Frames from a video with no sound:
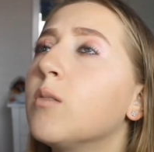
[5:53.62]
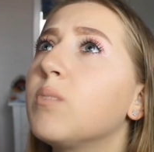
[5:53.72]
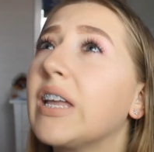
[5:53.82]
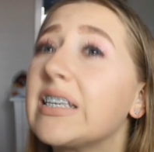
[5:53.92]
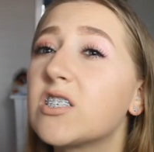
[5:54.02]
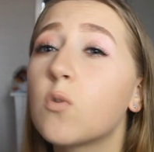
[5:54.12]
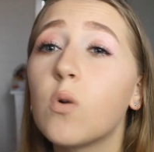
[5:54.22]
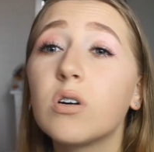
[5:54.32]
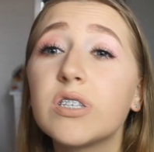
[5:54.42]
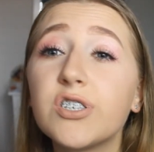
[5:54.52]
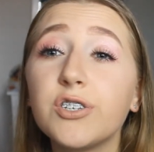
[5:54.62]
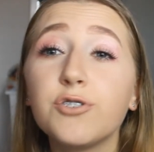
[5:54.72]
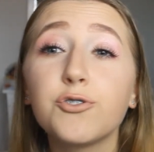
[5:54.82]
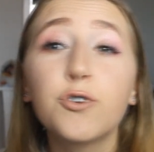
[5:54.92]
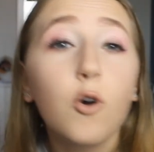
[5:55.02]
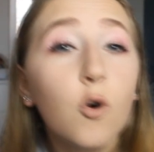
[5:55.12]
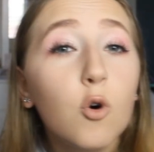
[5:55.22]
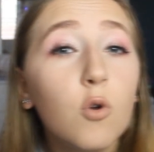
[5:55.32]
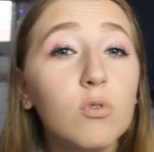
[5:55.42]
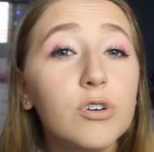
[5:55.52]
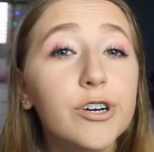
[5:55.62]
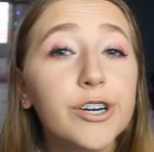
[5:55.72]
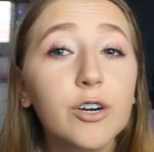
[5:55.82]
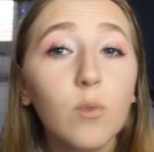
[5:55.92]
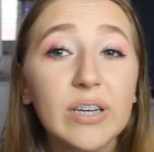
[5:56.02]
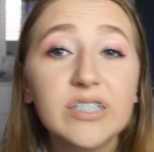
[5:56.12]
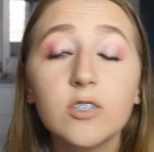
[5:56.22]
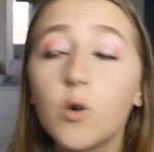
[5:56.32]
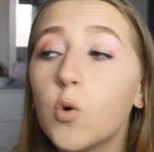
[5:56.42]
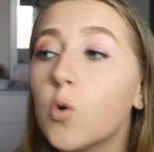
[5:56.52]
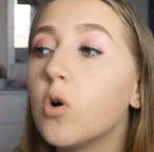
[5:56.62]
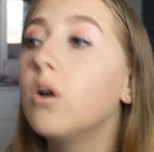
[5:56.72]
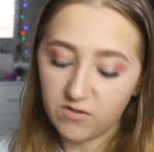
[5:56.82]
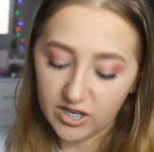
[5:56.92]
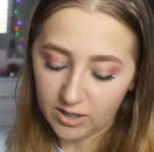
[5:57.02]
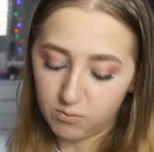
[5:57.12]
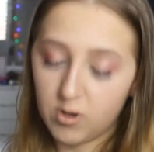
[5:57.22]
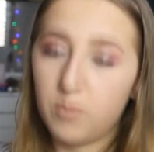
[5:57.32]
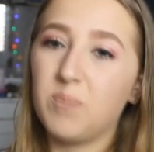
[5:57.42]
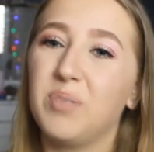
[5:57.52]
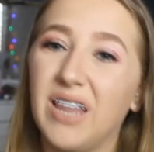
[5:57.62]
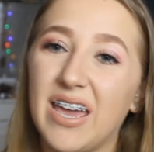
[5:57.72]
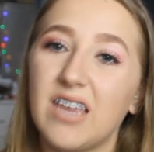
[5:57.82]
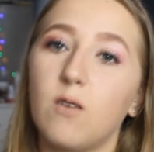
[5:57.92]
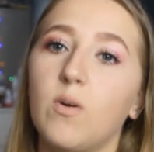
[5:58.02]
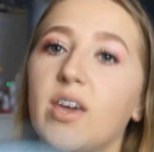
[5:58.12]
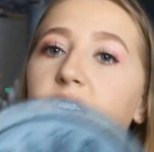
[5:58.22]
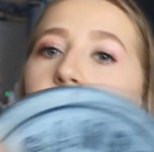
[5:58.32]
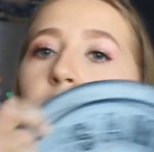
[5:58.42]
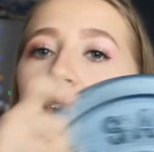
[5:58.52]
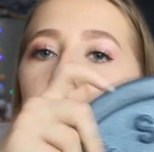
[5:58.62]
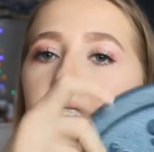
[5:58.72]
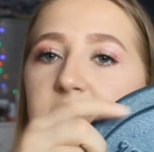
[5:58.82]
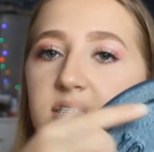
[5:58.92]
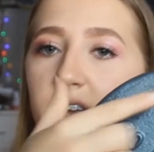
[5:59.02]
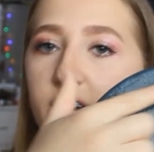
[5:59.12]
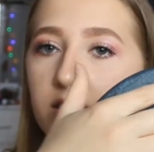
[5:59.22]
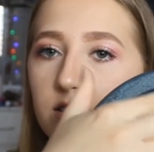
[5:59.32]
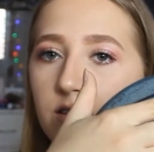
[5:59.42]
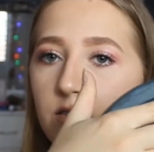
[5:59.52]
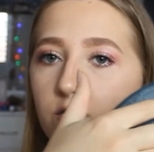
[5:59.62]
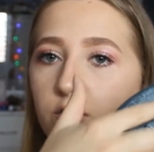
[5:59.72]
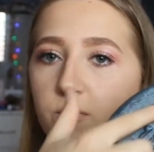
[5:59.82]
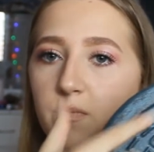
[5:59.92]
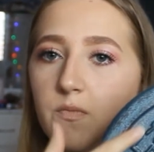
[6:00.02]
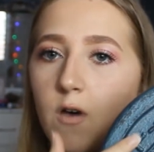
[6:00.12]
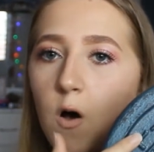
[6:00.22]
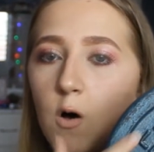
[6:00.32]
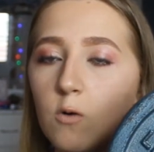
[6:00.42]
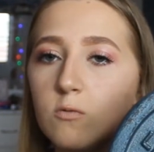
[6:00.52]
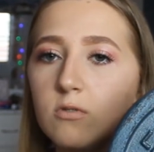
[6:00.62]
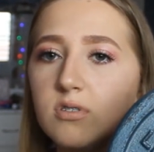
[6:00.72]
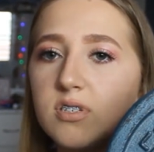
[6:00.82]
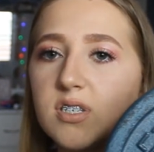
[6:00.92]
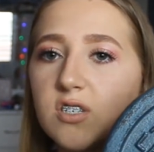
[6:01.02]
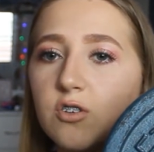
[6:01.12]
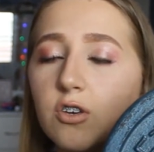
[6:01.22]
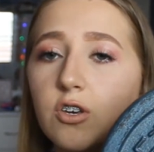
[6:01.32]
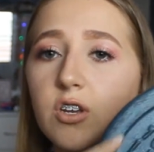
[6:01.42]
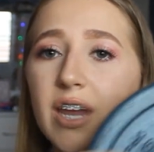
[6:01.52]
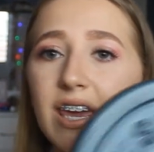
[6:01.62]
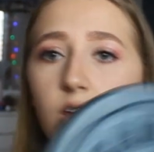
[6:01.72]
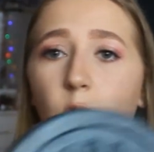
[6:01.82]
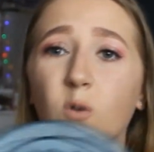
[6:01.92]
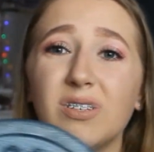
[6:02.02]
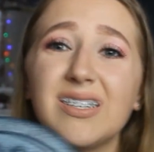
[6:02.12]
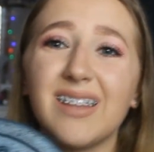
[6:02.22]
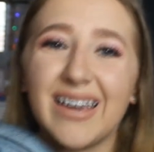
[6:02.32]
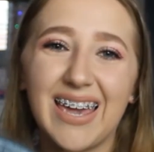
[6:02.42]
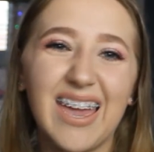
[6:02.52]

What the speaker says: plate squats. You can do core work, weighted core. If you get a proper plate where it has like the holes so you can hold it, like